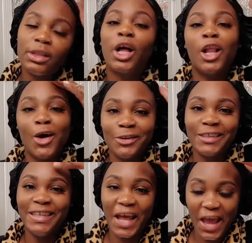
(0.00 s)

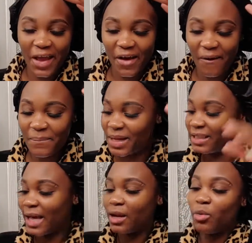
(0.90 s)
closure down
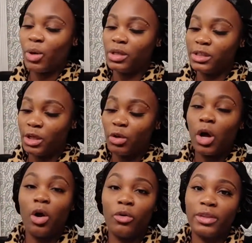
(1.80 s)
because I don't want to sew
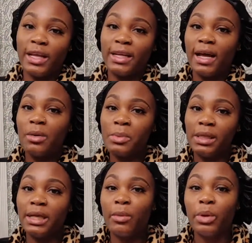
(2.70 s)
the whole thing down
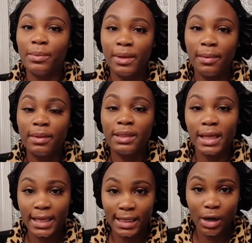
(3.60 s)
because I want to be able to
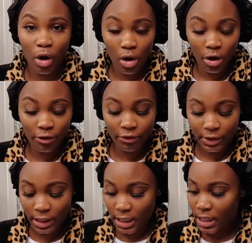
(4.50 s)
take it off.
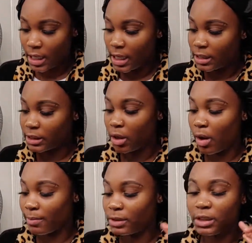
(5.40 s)
So So
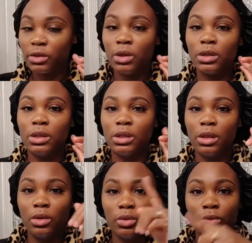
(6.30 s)
I'm just gonna
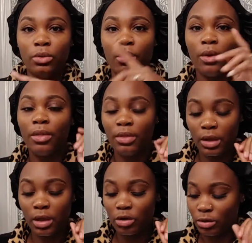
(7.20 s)
glue the
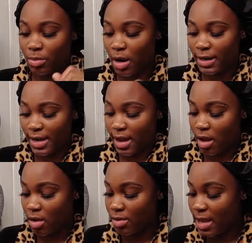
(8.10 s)
closure part
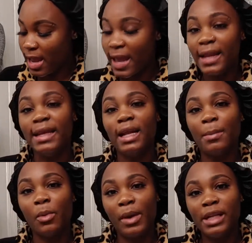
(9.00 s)
down, and then I'm
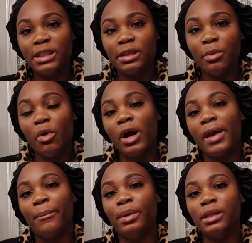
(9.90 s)
gonna wet it some more
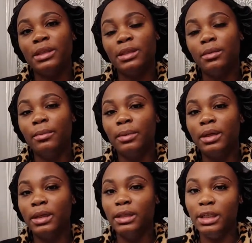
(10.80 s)
and put some
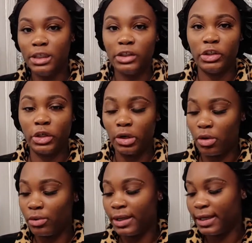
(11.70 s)
conditioner
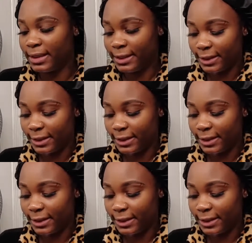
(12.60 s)
on it.